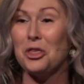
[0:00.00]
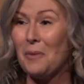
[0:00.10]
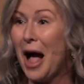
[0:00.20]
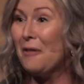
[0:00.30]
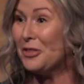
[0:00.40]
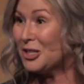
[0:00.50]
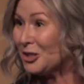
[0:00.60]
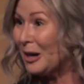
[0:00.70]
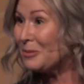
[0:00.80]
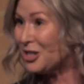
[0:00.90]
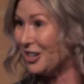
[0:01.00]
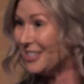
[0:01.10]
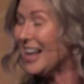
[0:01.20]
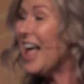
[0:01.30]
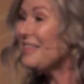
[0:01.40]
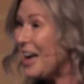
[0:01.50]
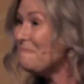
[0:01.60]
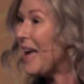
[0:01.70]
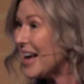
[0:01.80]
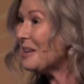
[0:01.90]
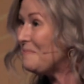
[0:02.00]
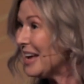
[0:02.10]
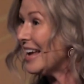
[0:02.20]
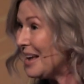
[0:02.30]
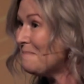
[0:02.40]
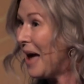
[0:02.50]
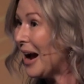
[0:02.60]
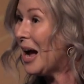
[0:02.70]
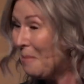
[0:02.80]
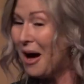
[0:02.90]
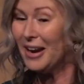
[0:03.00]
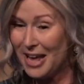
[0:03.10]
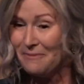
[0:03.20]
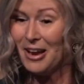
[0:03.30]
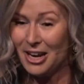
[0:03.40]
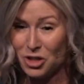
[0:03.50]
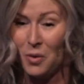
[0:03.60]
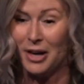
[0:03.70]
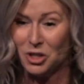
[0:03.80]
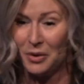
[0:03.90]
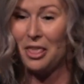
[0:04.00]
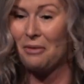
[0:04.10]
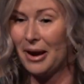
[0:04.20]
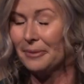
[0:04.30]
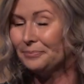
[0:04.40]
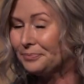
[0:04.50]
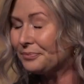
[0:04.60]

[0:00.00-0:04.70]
throughout the scriptures that make a big impact. Come on, even in 2023.